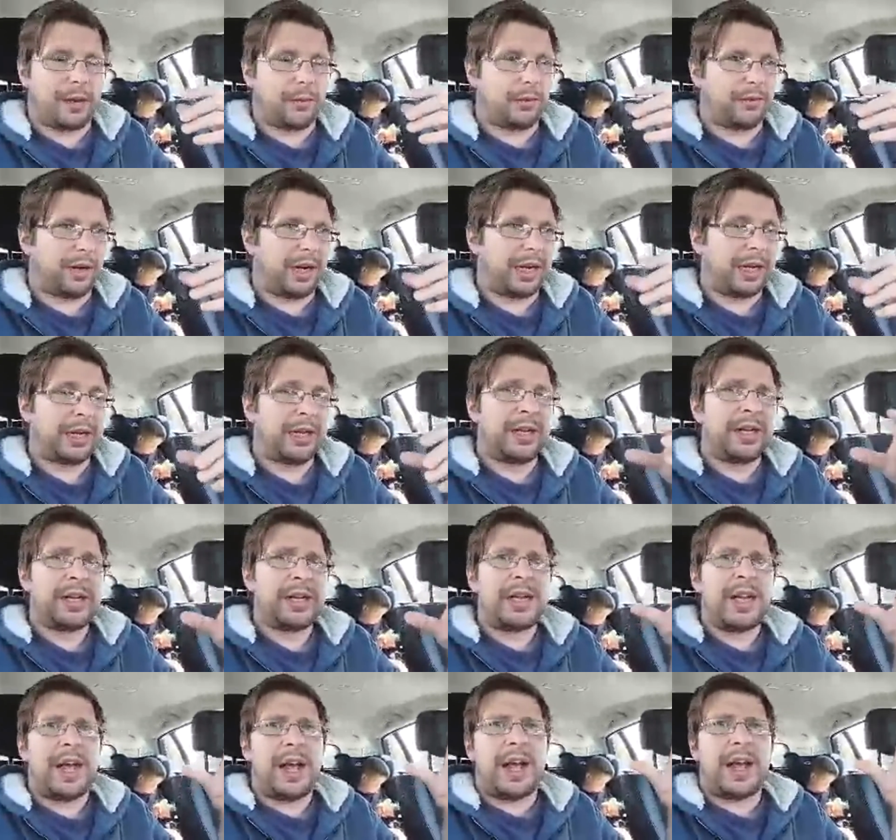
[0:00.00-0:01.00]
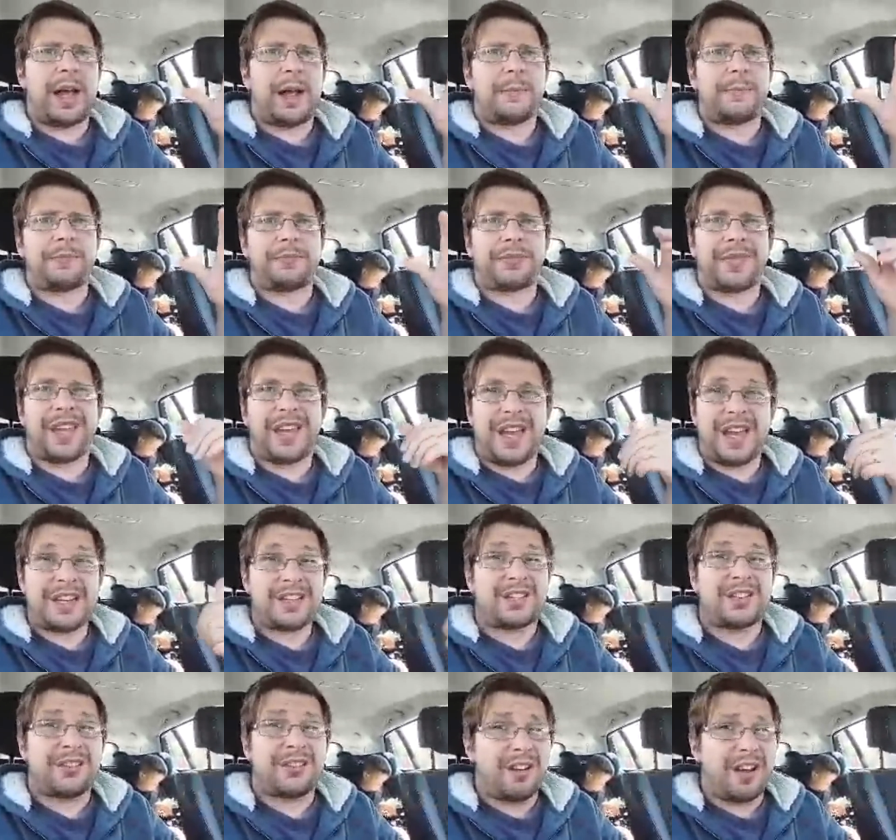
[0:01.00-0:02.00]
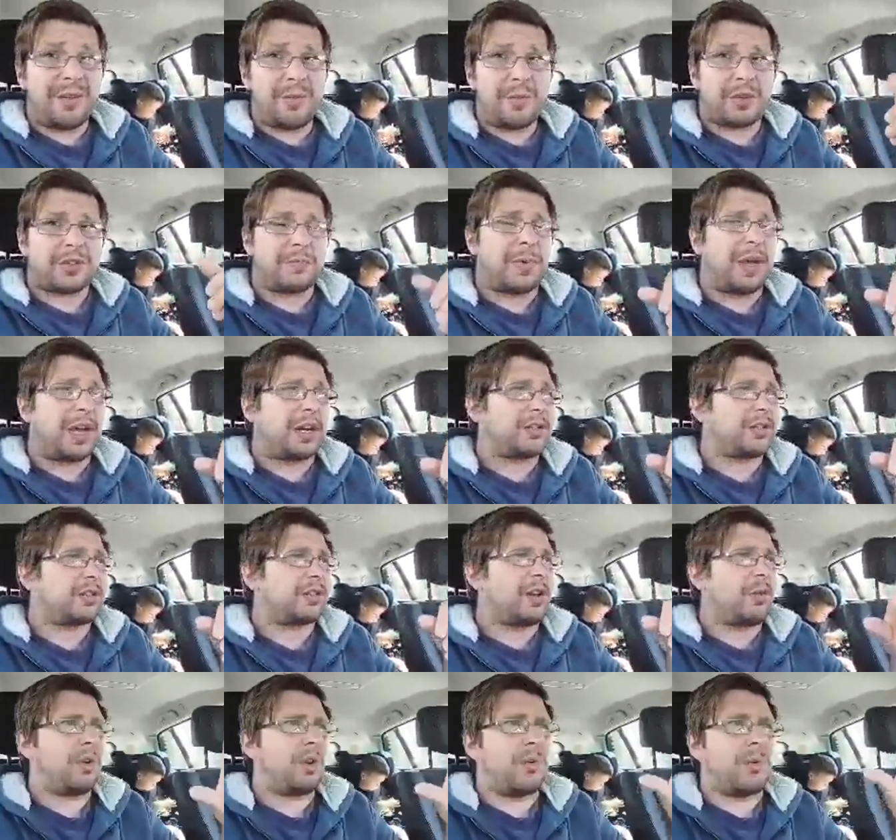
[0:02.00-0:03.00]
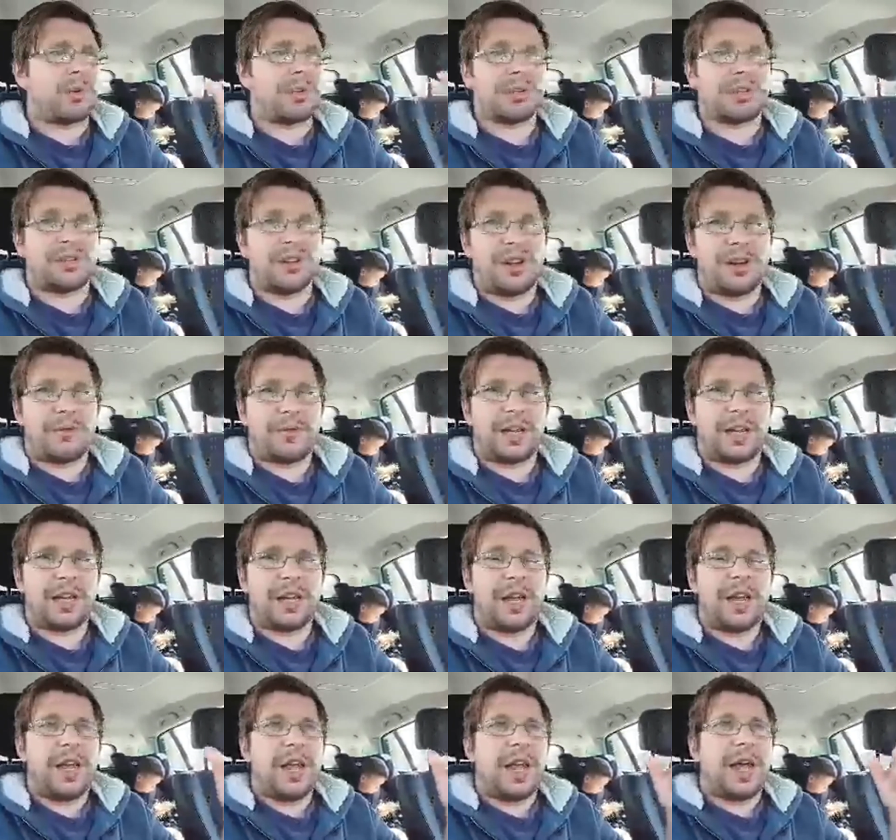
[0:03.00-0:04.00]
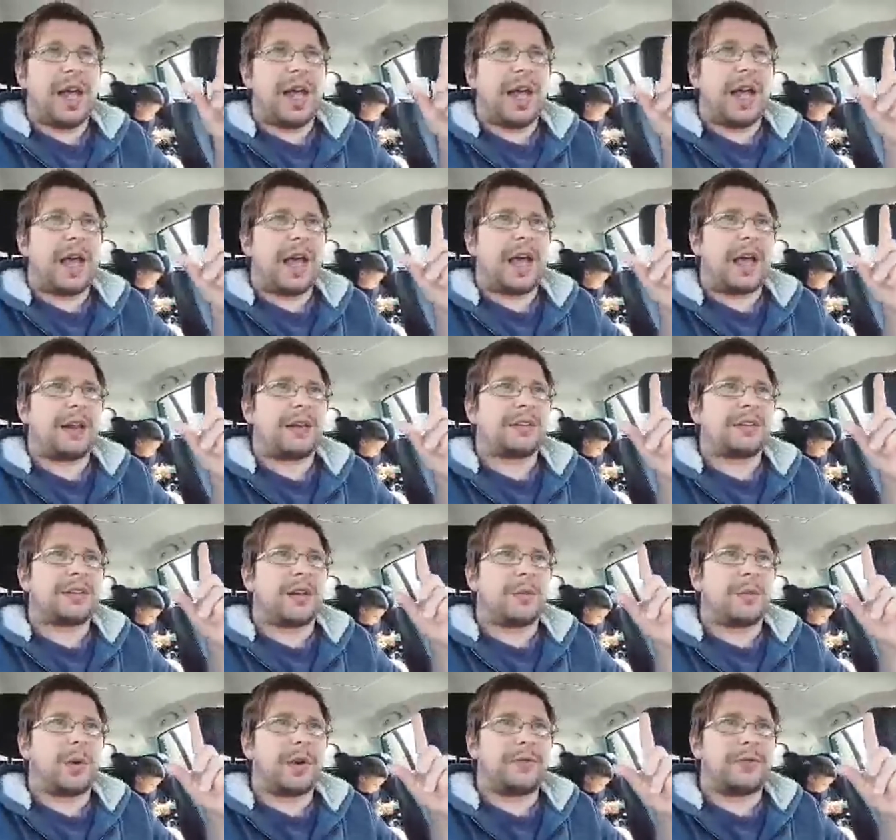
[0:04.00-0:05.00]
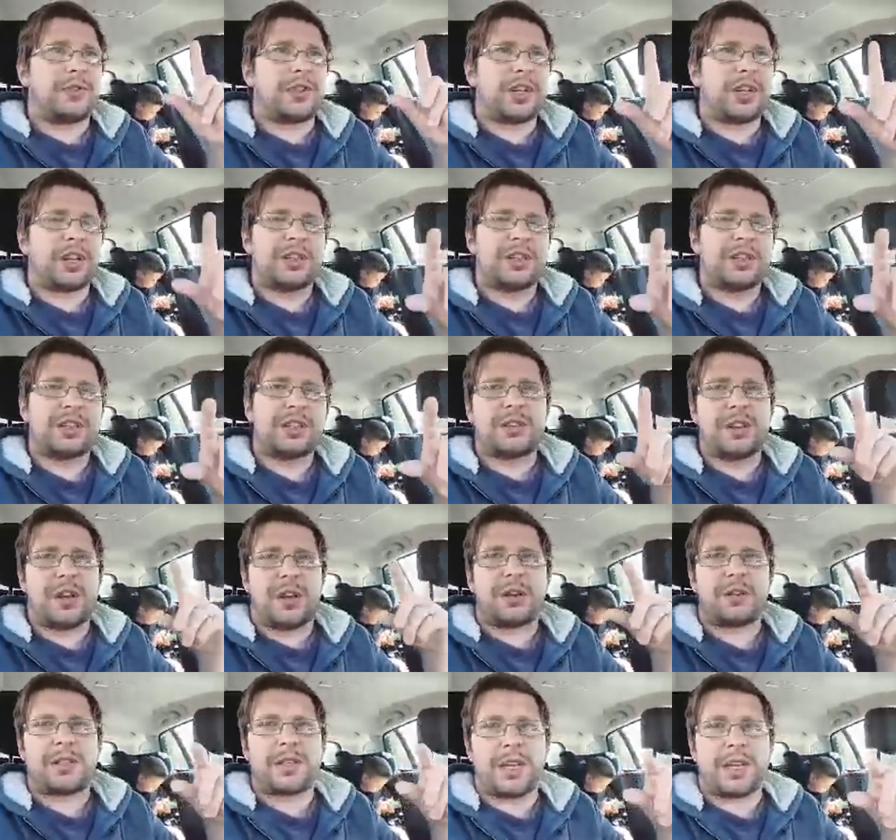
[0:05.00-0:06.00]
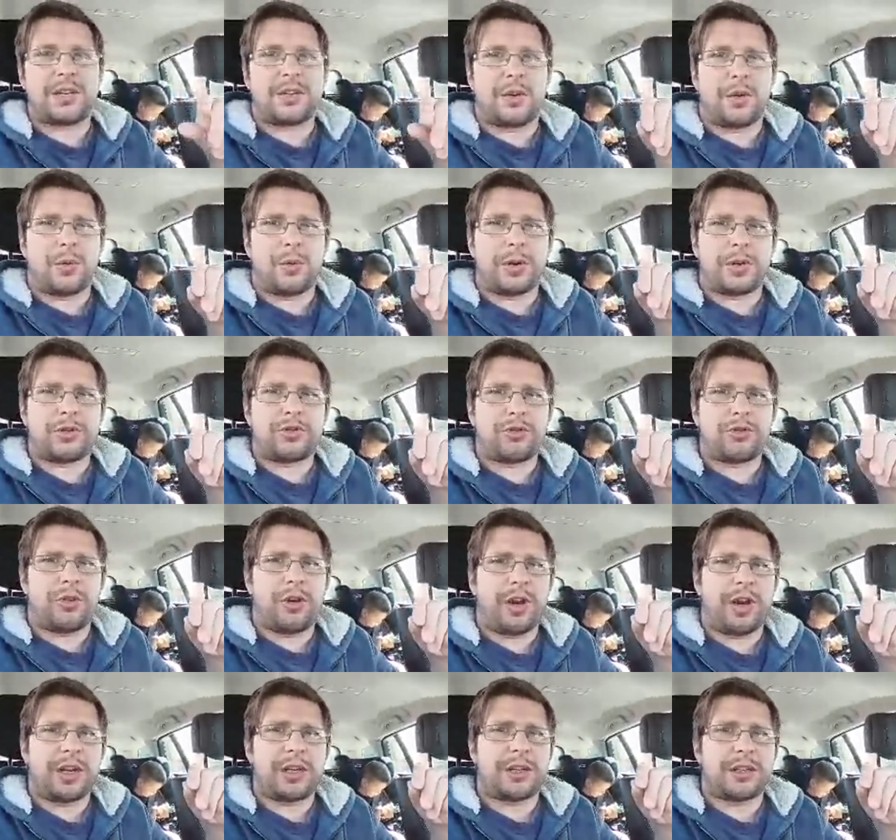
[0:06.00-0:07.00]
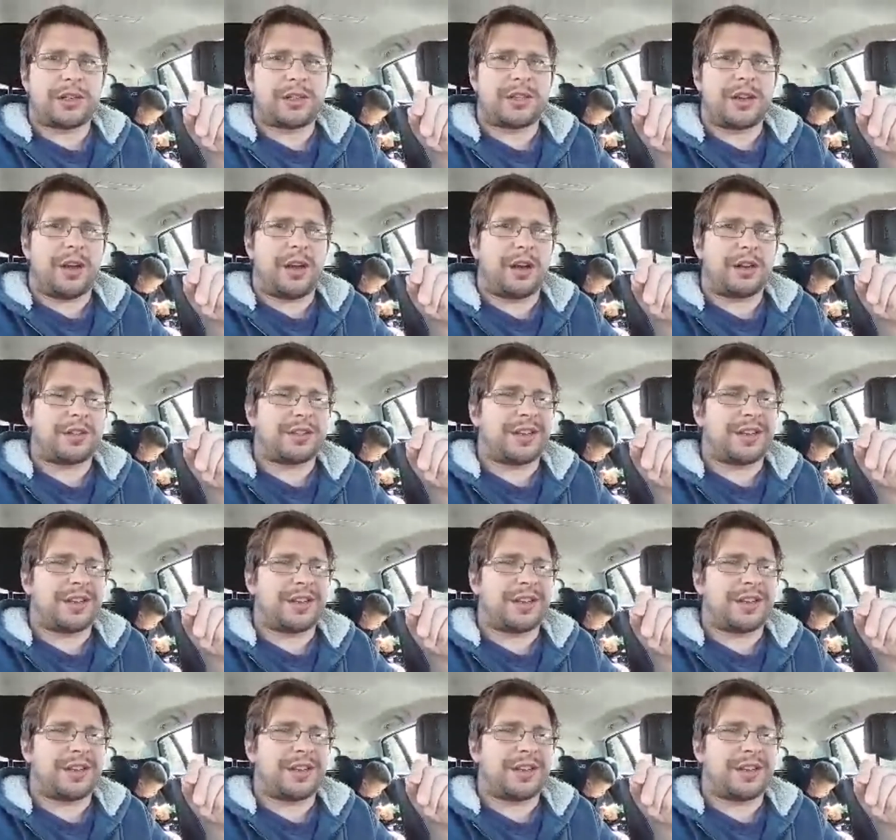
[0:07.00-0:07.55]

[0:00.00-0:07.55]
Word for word: Really, um, Instagram, we've got some pictures going on, which is lovely and we've just started, or we're trying to start